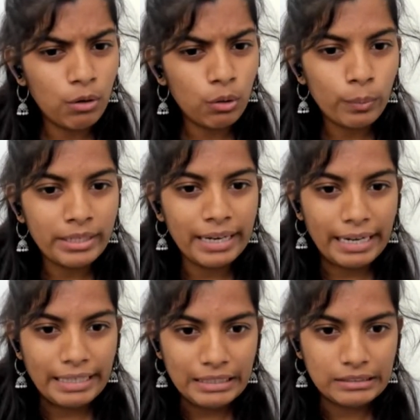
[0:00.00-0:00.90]
Power Query
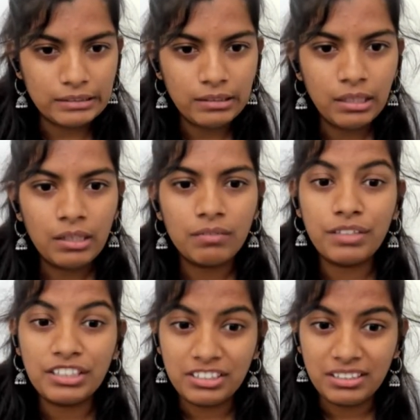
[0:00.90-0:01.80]
Editor,
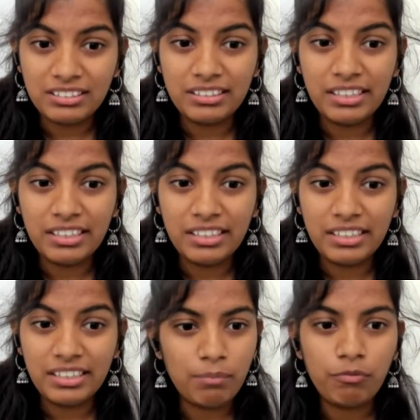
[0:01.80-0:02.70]
which is the
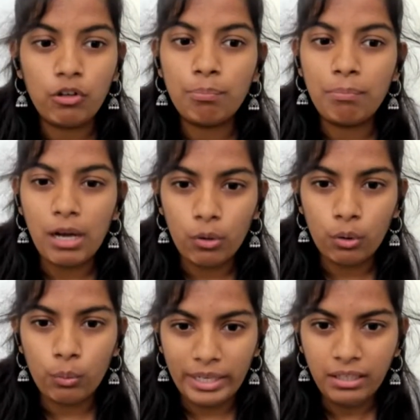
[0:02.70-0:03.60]
environment for Power
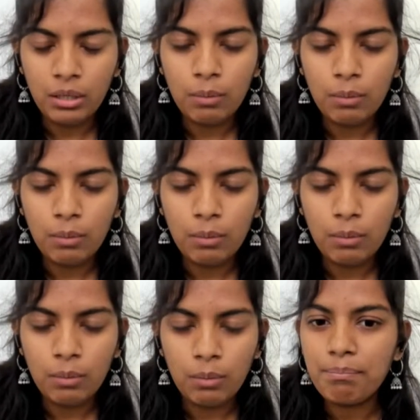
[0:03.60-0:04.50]
Query,
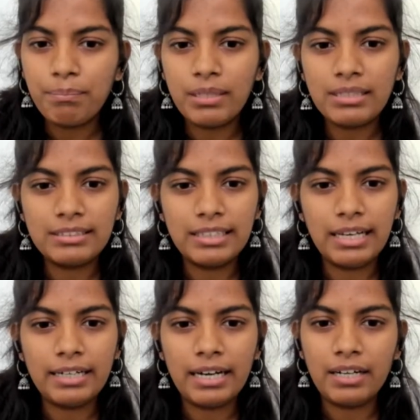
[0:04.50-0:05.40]
provides simple
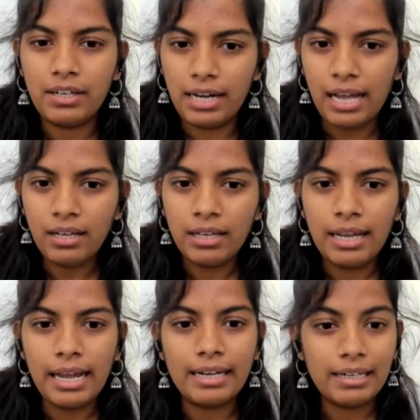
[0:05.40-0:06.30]
select and drag
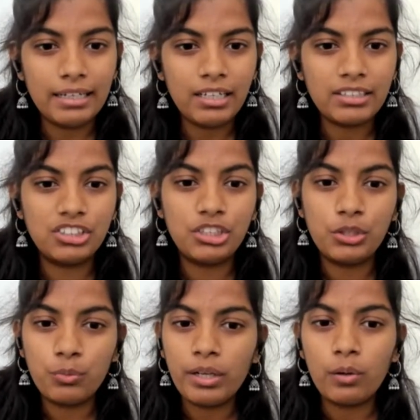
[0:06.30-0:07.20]
and click
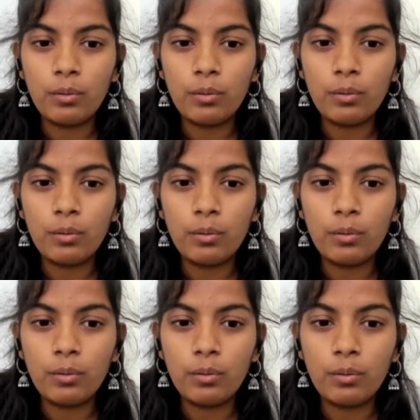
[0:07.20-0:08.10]
GUI
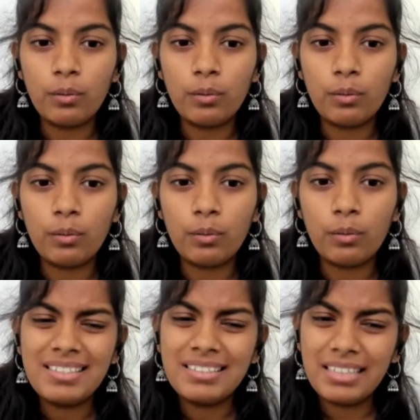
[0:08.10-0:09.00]
operations to perform
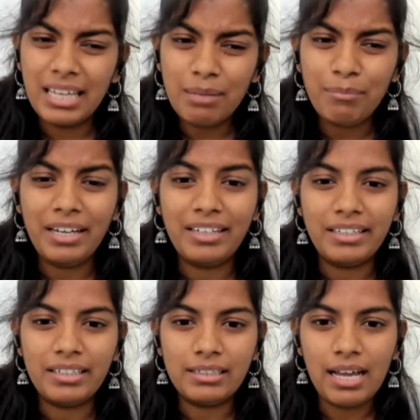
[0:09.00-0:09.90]
the same
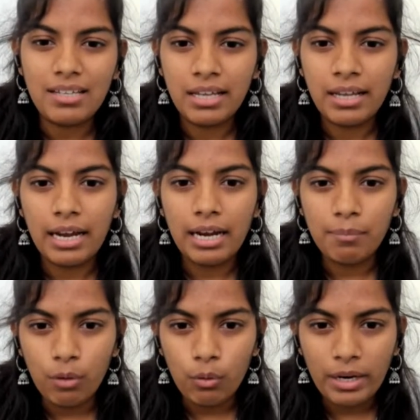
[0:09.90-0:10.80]
ETL task
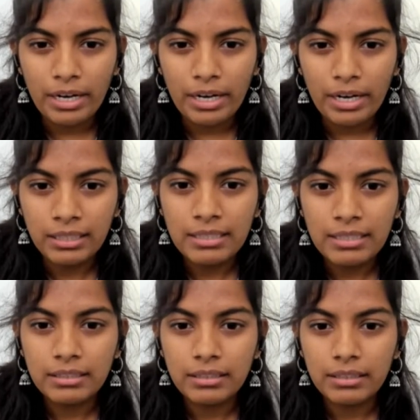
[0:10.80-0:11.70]
and provides
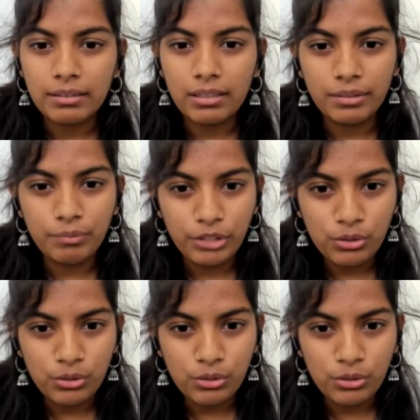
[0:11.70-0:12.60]

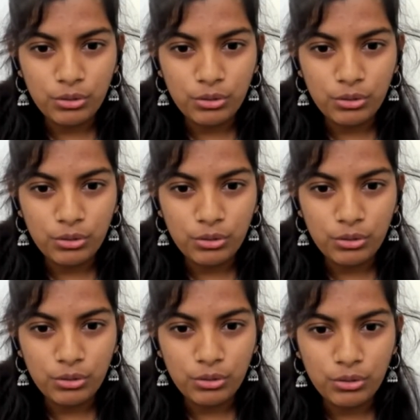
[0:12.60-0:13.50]
users
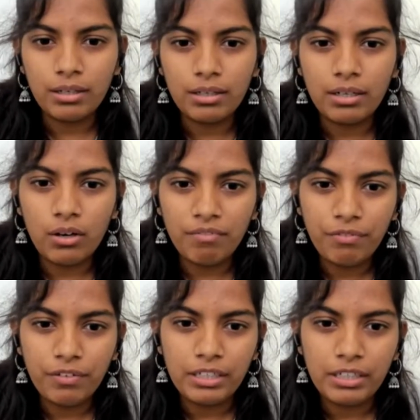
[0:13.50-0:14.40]
to
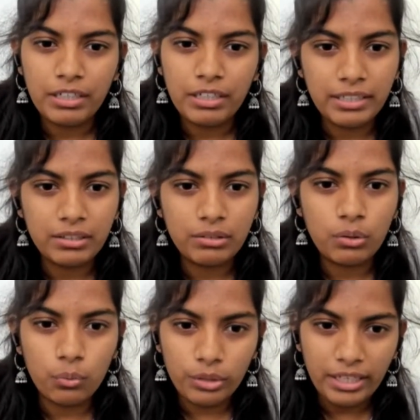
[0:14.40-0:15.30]
comfortable with
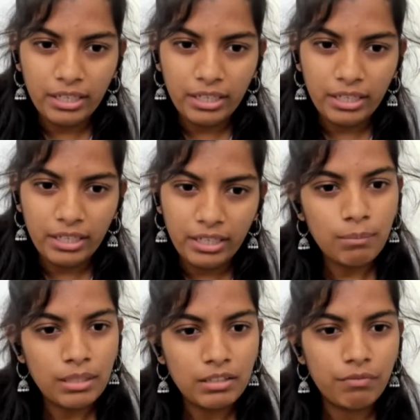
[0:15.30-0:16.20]
coding.
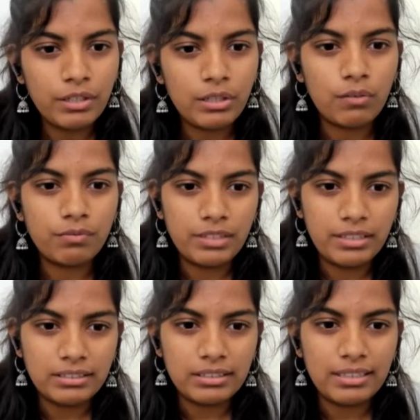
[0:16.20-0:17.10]
Another benefit of
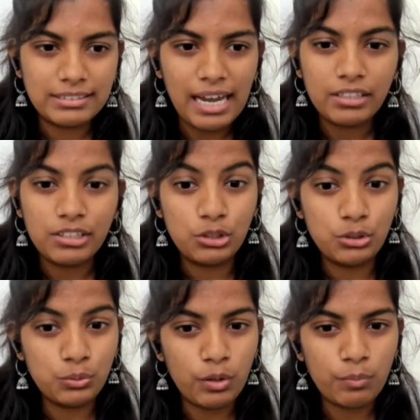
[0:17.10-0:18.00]
this is that
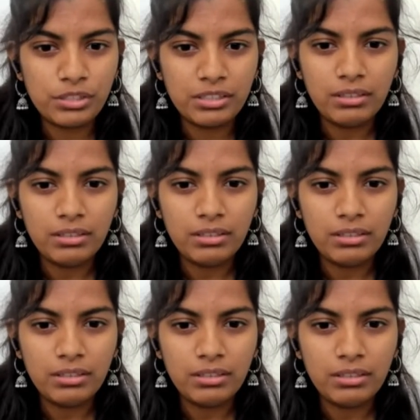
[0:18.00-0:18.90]
GUI option
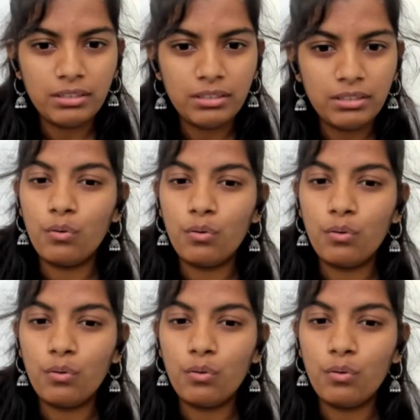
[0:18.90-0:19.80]
makes your work go
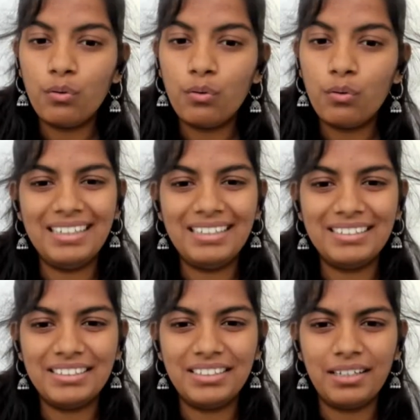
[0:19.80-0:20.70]
faster and
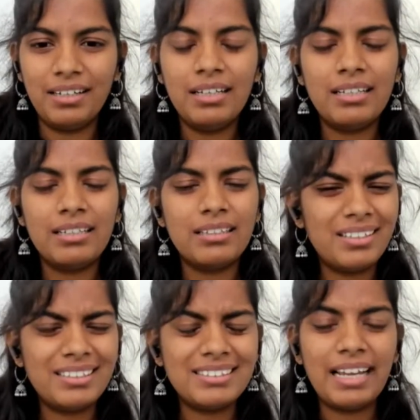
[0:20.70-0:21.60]
easier.
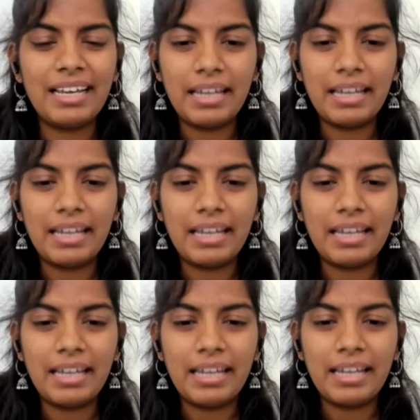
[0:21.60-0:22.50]
Third is like
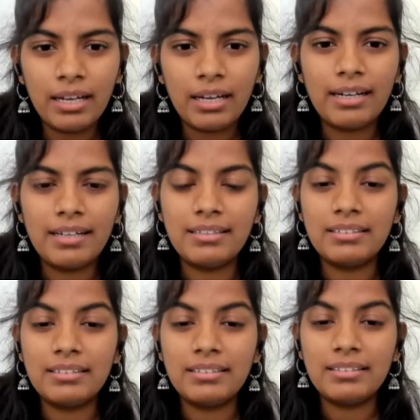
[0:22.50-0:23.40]
M language
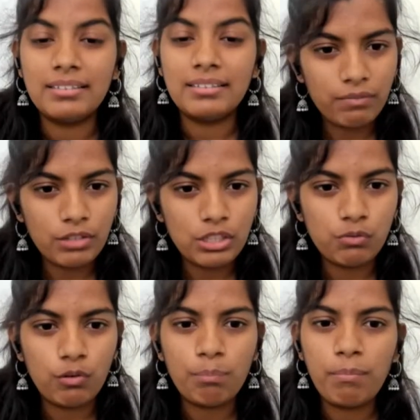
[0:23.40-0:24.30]
is a query
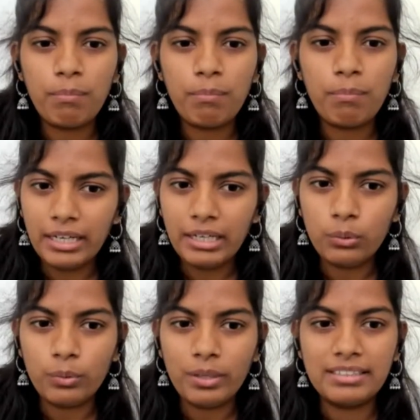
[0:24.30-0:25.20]
language for Power
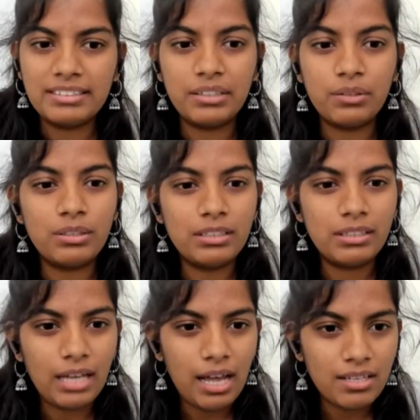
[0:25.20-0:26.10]
Query to execute
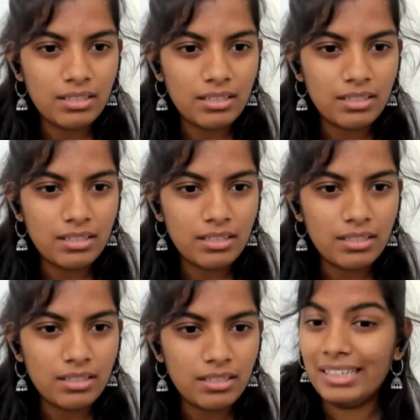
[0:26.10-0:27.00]
tasks for
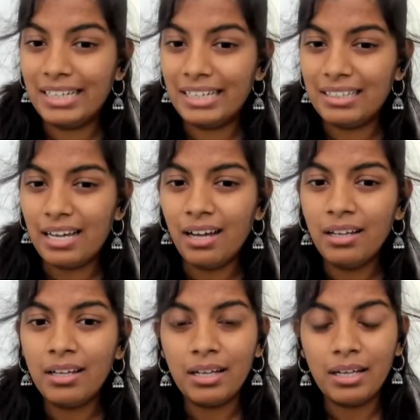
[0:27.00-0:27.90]
connecting to
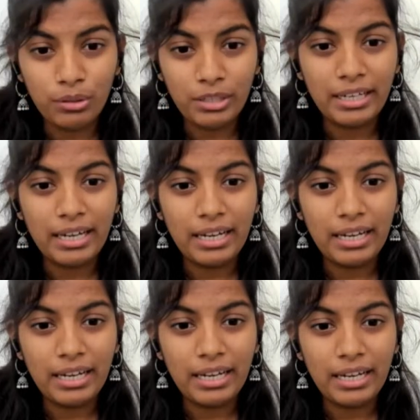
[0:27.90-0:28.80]
data,
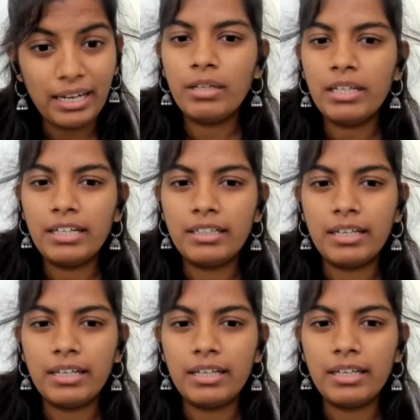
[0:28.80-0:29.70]
importing and
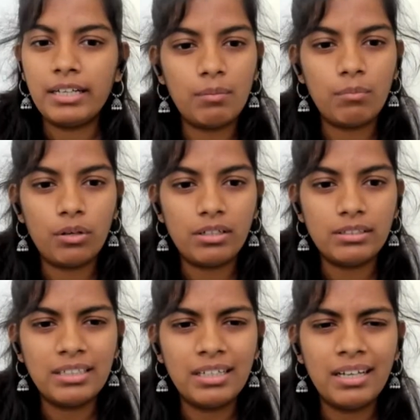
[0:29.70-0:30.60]
transforming it into
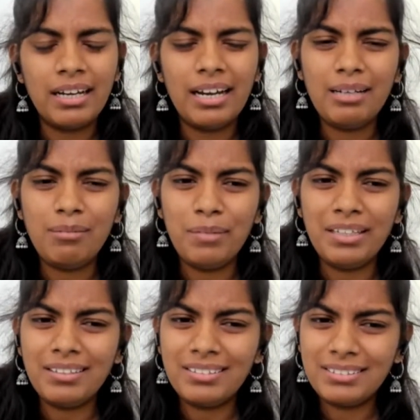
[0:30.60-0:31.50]
data models.
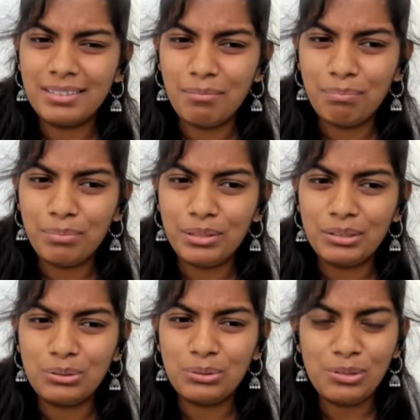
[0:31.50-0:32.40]
We make it
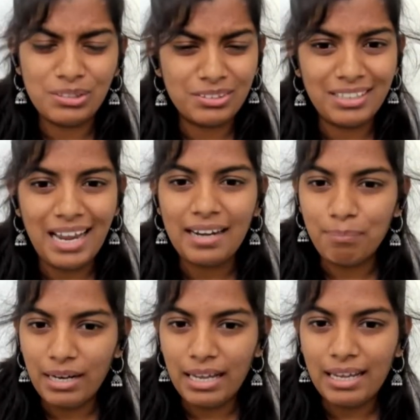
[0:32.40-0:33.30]
simple to learn
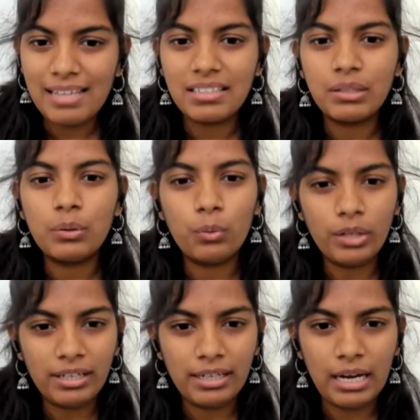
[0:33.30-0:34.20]
and apply as a
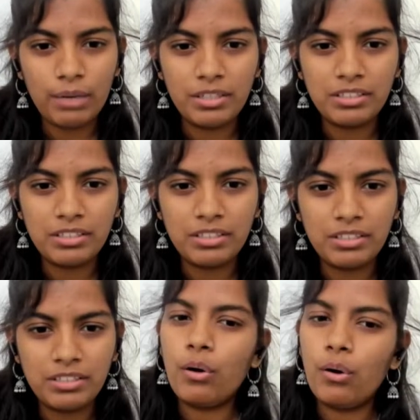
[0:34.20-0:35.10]
coding language
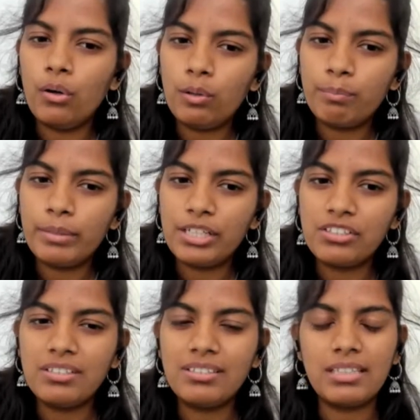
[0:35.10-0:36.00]
and perform
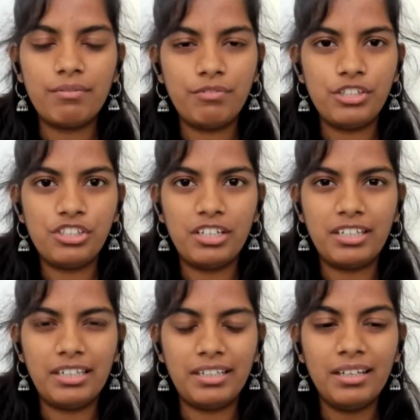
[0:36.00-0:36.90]
all operations
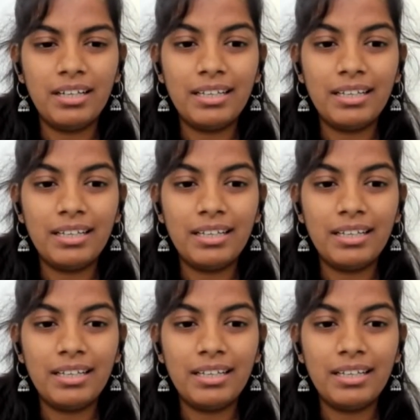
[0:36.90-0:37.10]
efficiently.